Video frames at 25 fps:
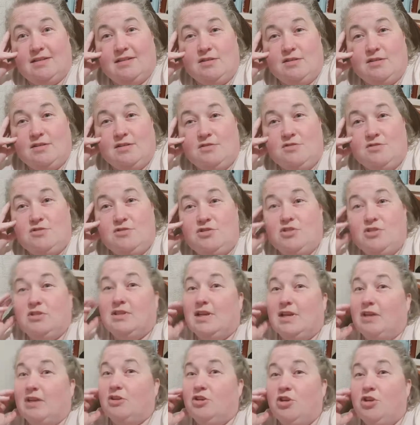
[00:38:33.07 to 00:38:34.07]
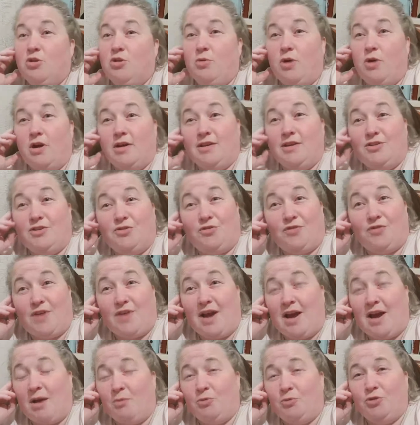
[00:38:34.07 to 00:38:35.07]
You should. That QI is
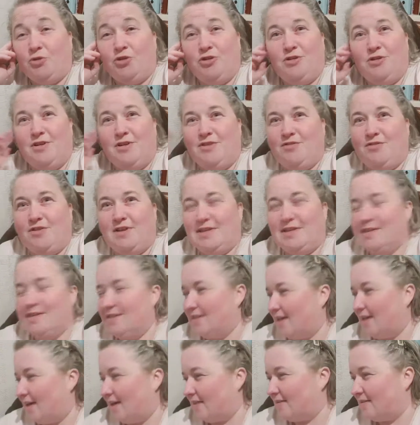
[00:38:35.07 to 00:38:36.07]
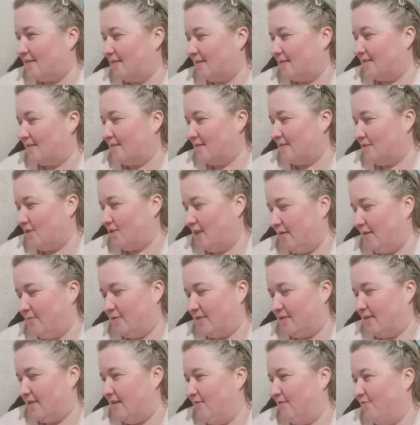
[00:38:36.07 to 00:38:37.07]
absolutely fantastic. It's a shame that
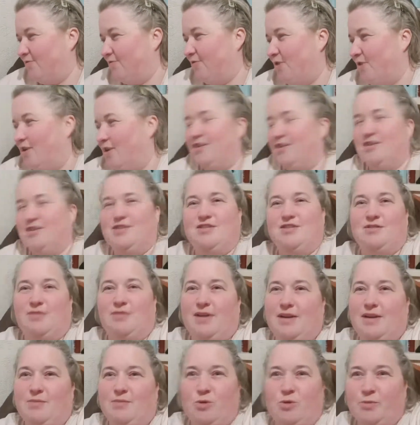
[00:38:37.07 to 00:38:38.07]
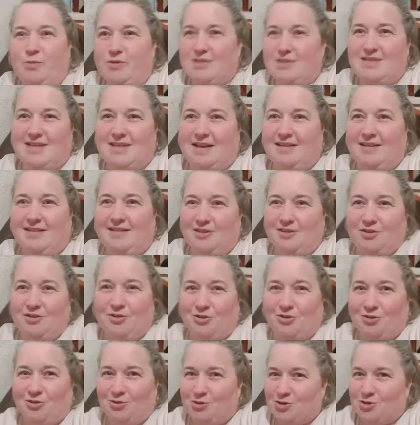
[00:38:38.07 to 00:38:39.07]
Stephen Fry doesn't do it anymore, but Sandy does a
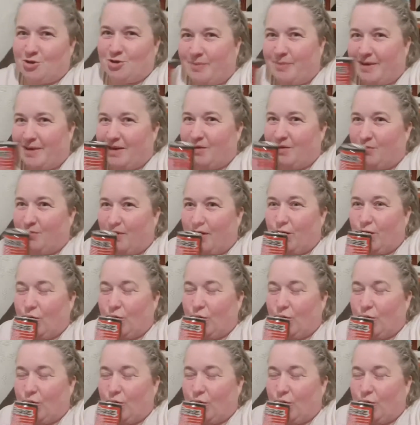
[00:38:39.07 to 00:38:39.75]
good job anyway.